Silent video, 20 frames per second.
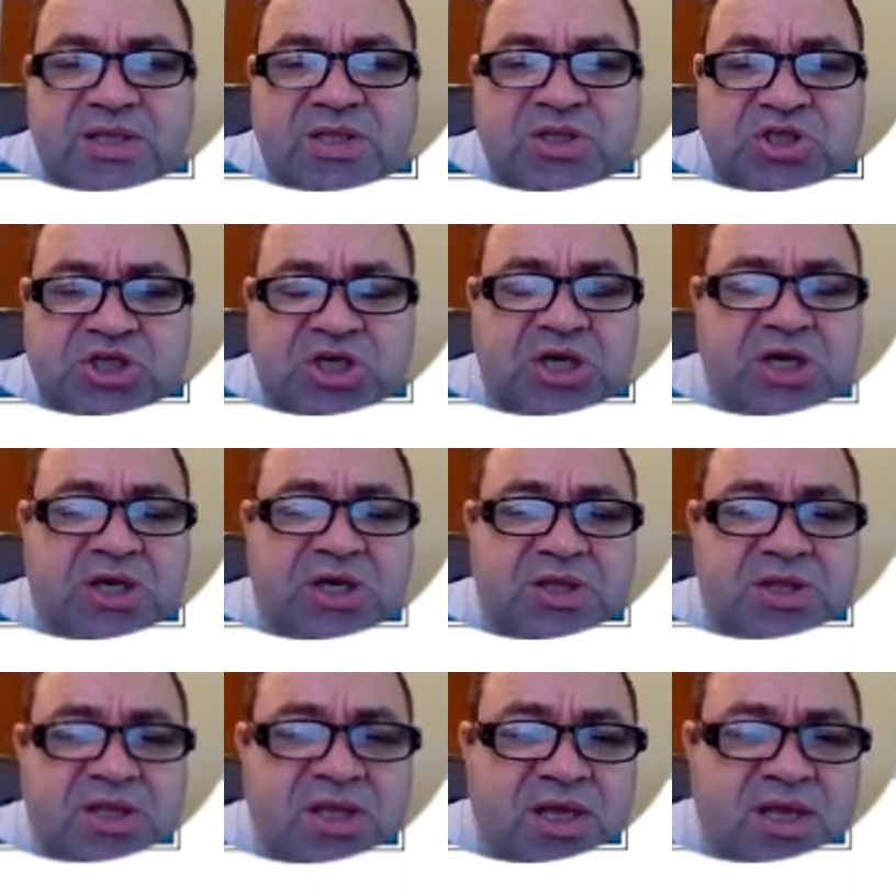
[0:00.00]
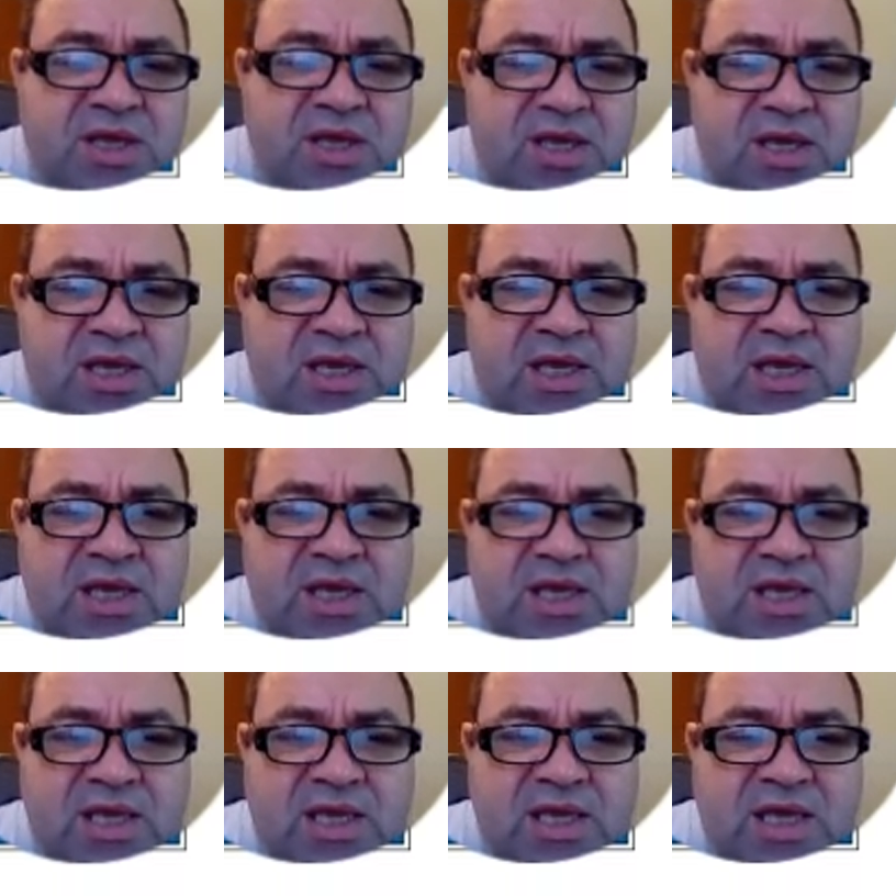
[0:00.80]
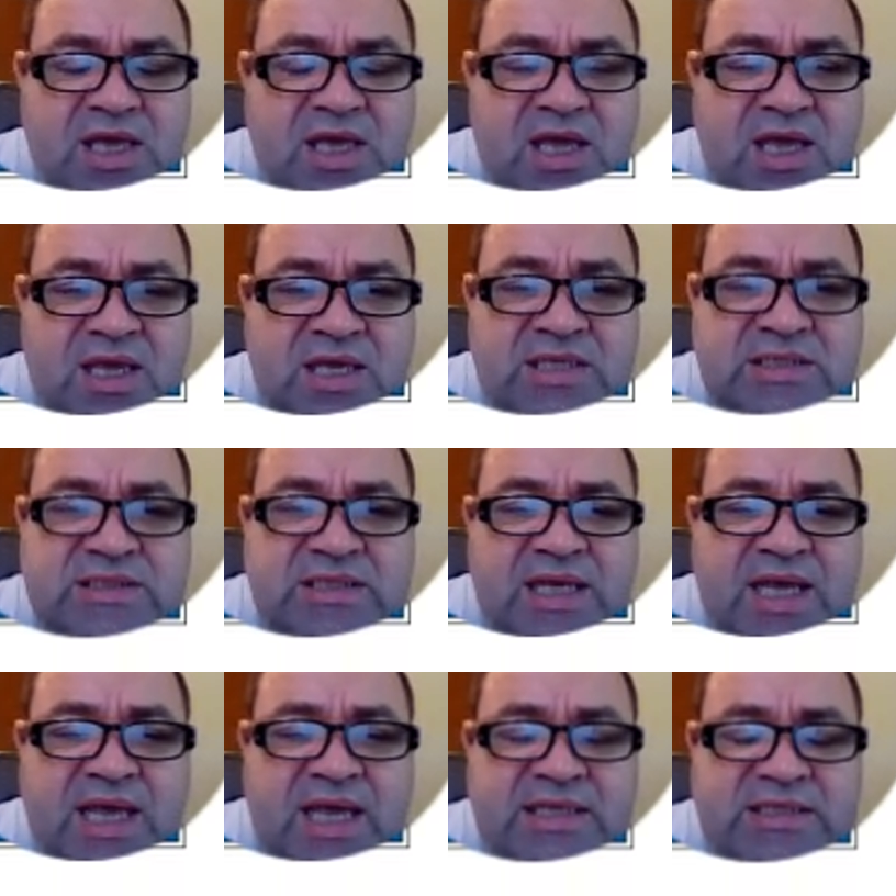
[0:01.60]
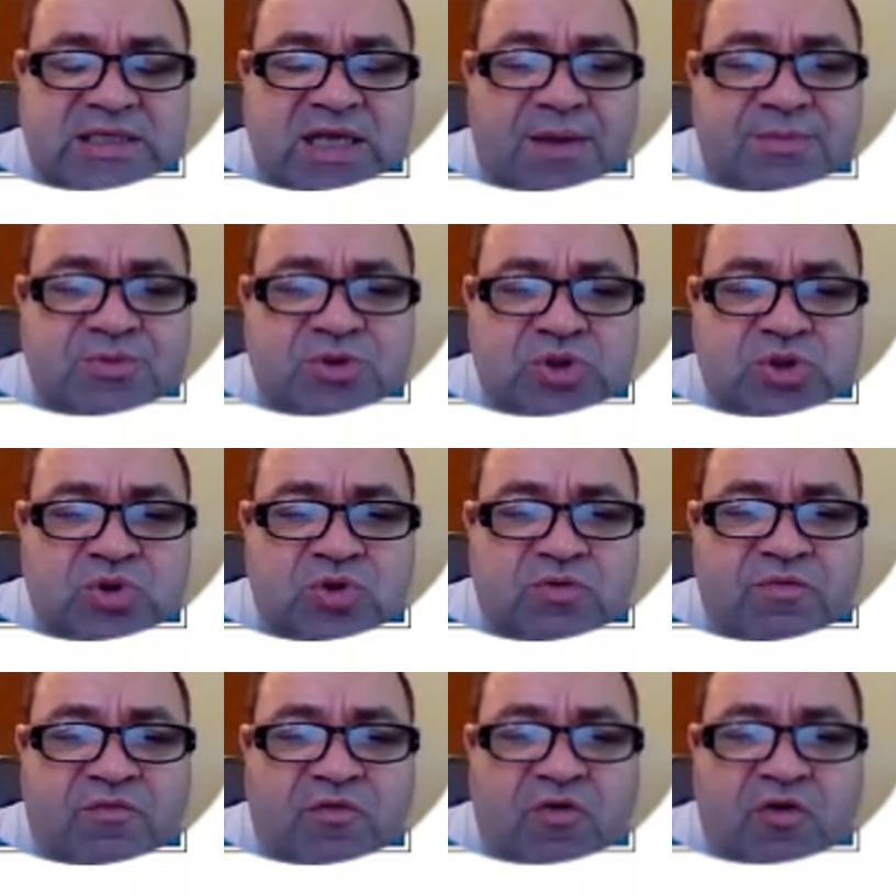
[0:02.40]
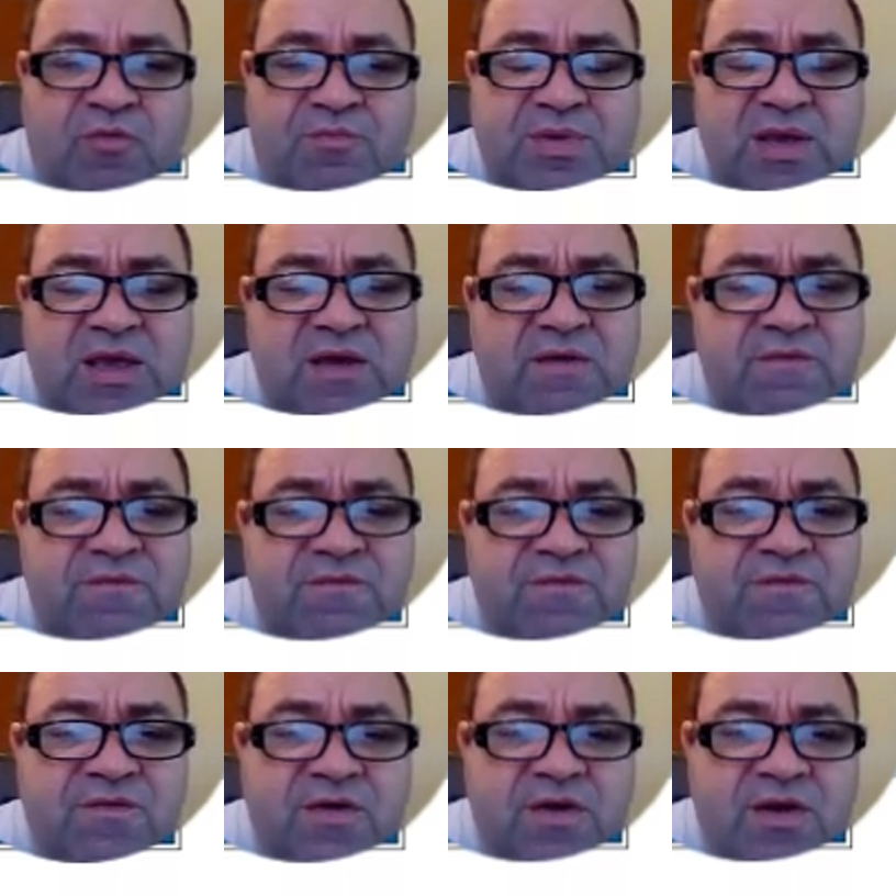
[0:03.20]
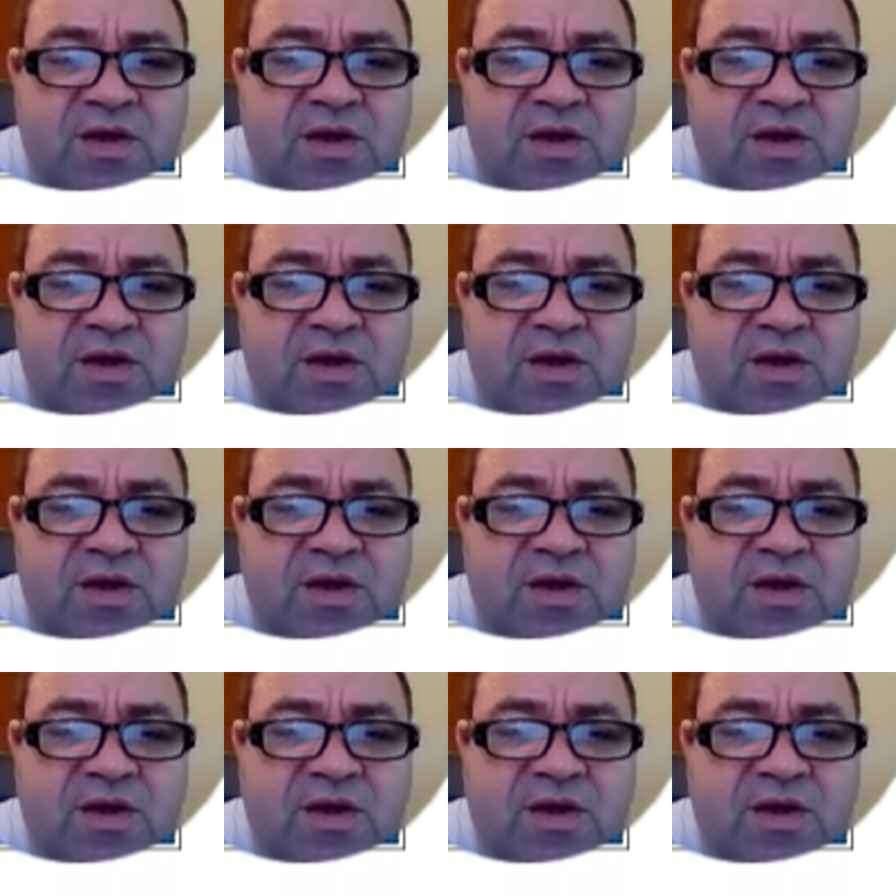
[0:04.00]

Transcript: Chicken is a substitute for beef.